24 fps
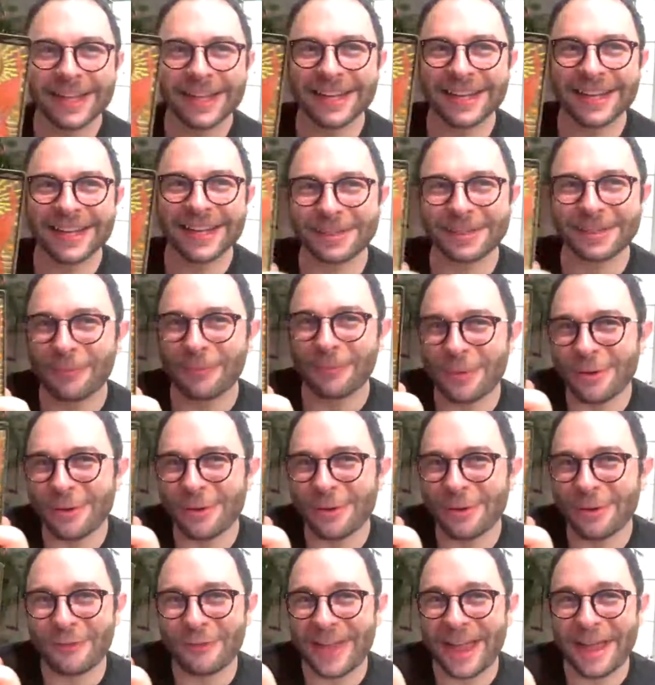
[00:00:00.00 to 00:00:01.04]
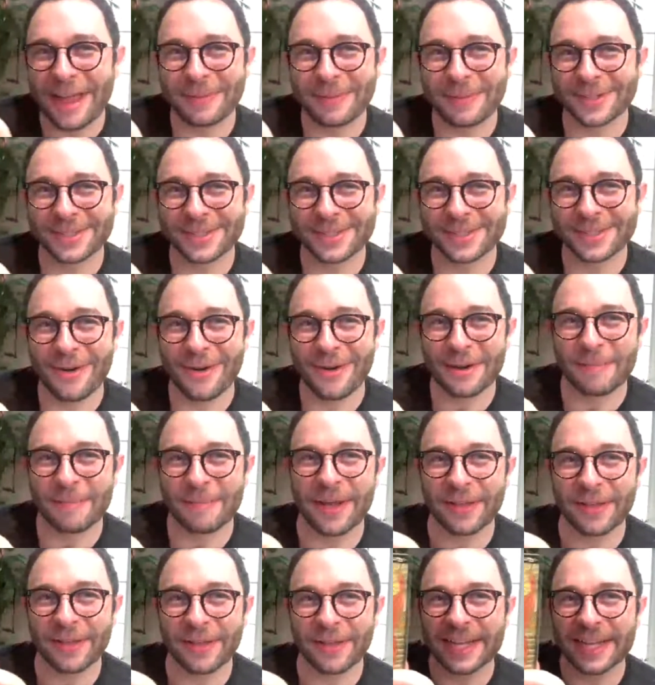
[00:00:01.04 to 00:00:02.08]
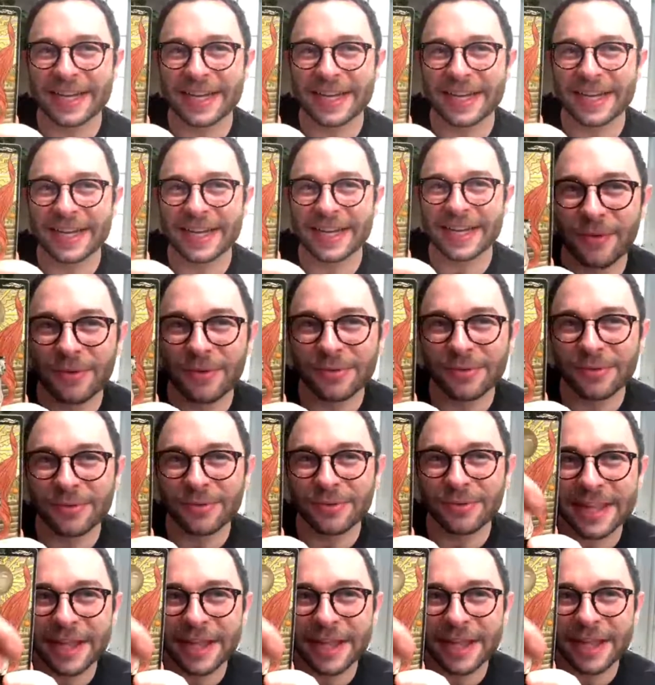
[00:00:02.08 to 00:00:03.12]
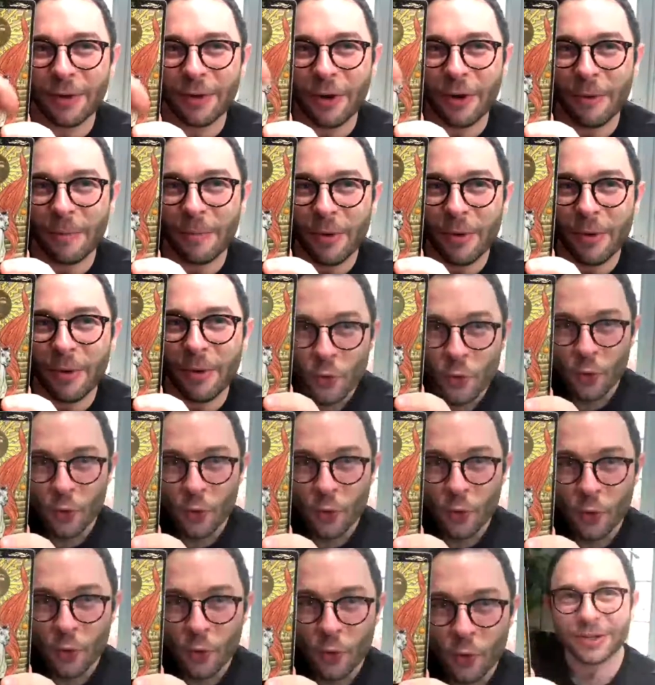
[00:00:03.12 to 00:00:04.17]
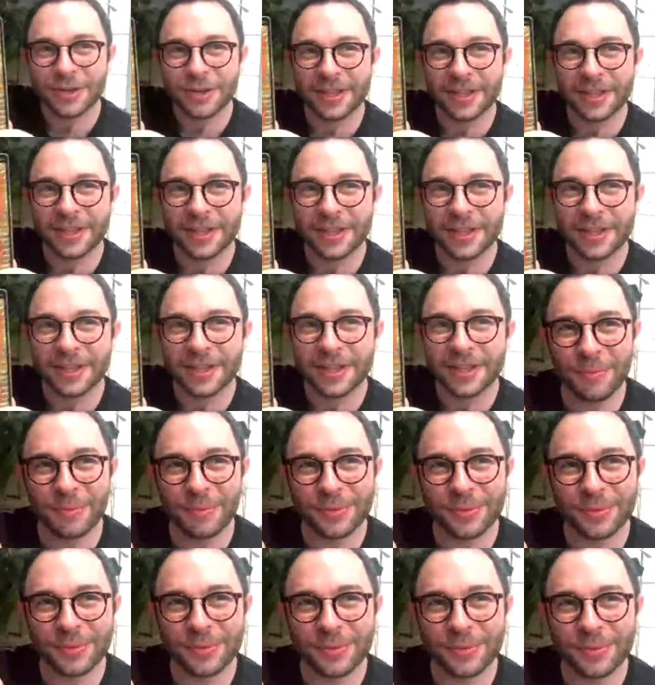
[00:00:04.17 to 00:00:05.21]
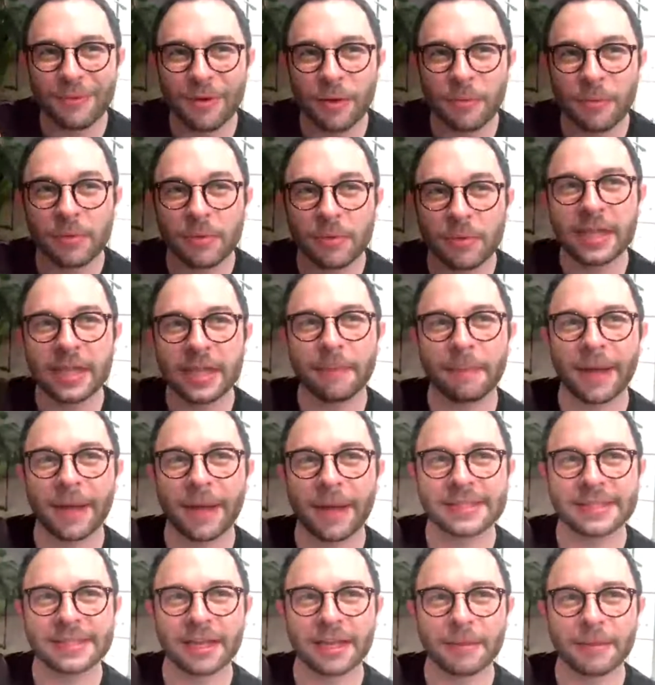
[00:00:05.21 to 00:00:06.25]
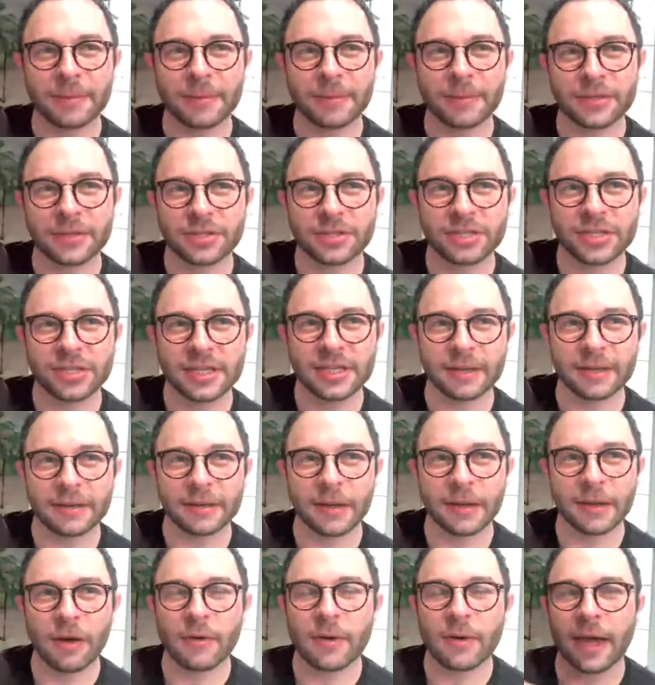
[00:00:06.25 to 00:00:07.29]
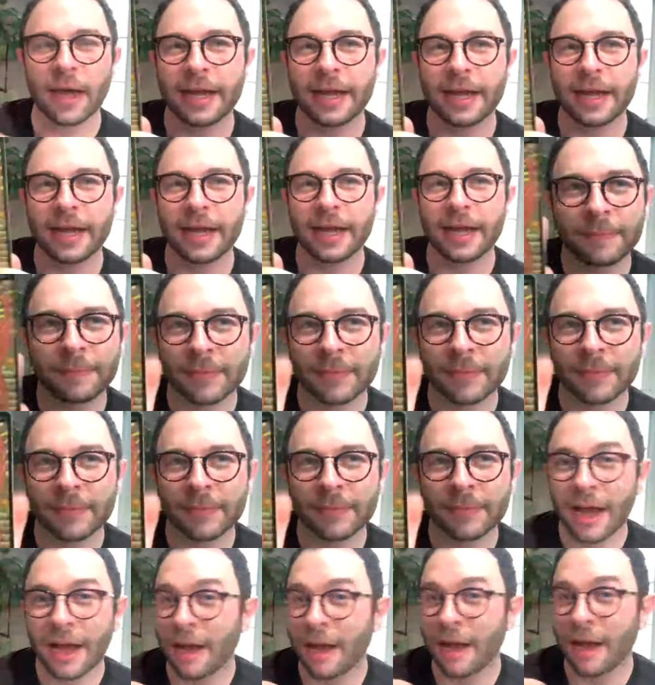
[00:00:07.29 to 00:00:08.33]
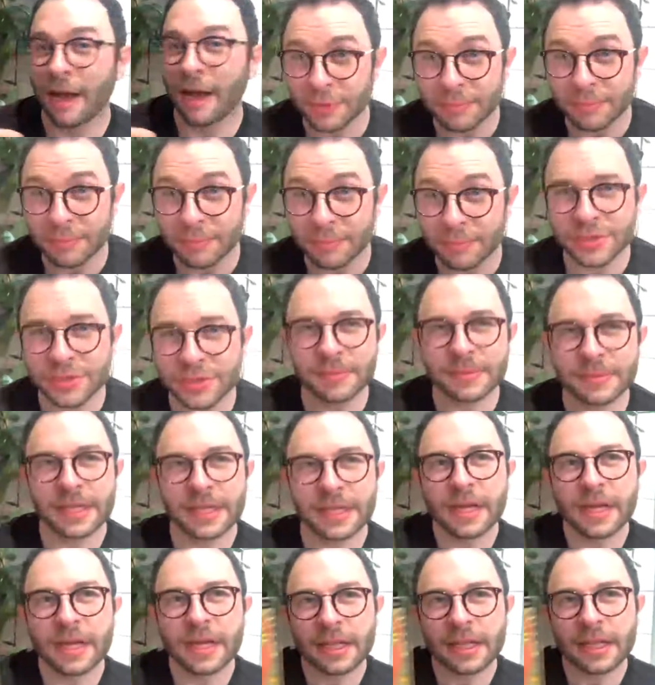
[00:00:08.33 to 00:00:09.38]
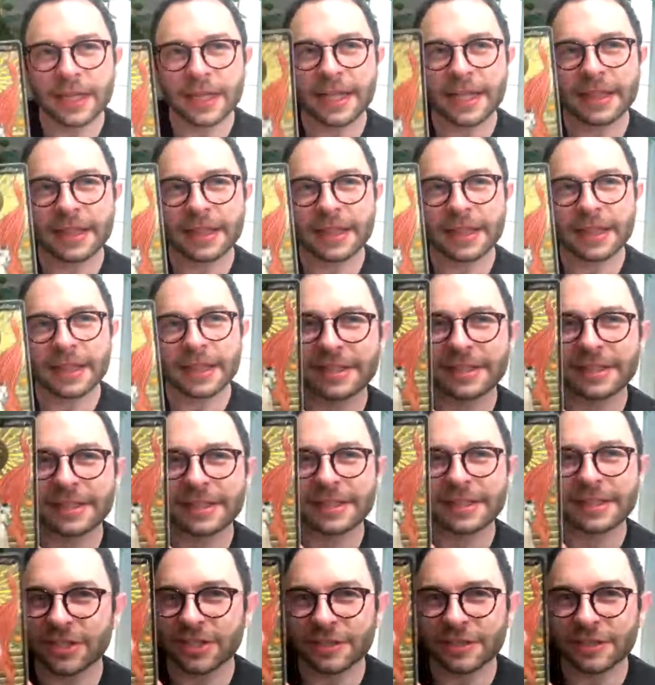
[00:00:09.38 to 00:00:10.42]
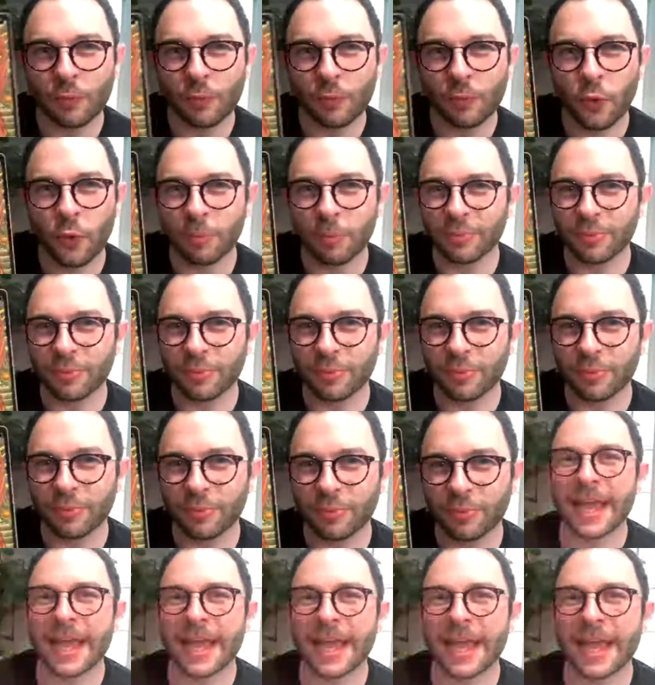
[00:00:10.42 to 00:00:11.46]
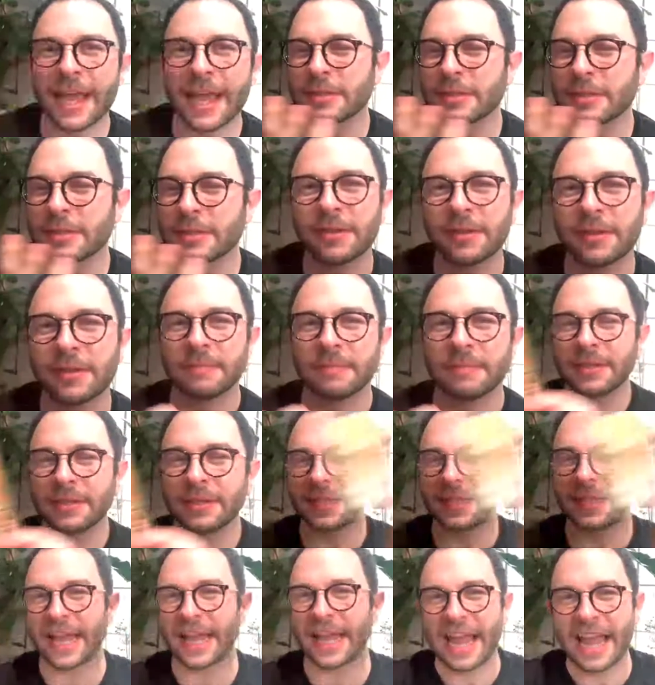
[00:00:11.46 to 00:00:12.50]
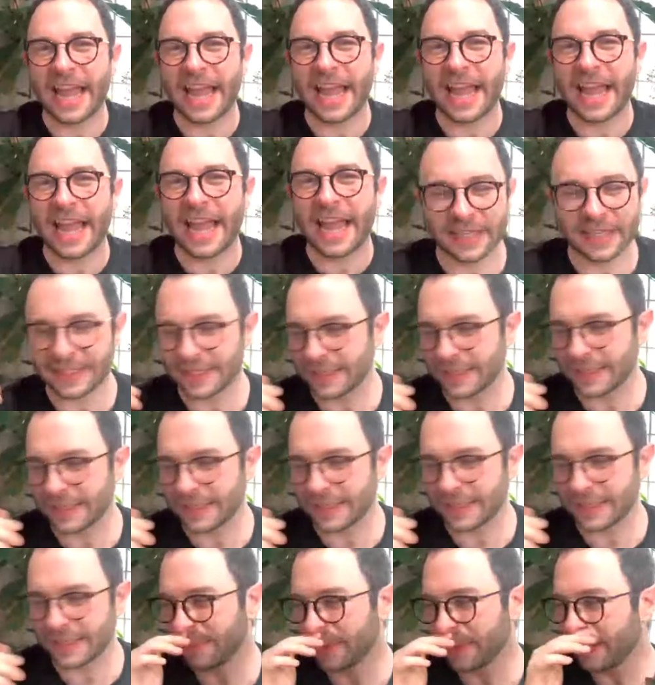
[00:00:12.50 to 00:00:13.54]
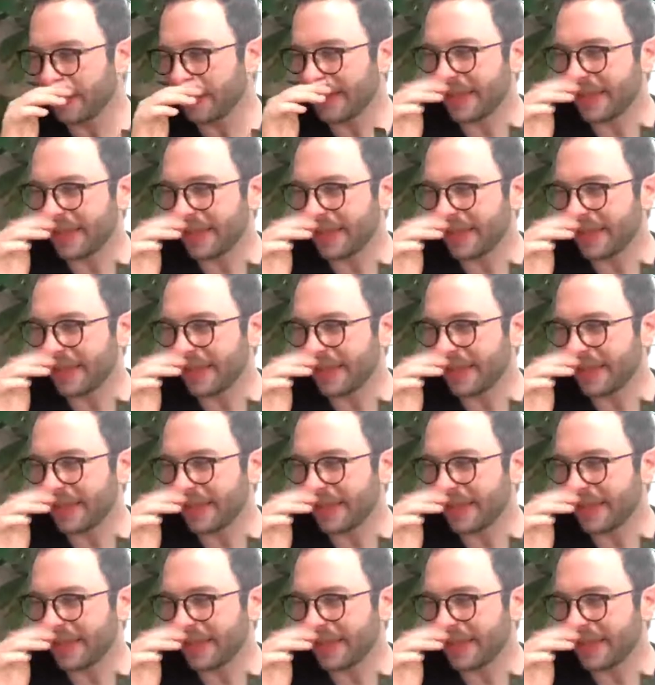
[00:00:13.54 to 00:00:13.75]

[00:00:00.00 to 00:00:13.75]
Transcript: It's a wonderful, fabulous card about letting go. Look at that robe. Look at that robe. Look at that robe. Look at that bicep. Shit. Okay, anyway, I've been doing push-ups. Let that responsibility, that heaviness, that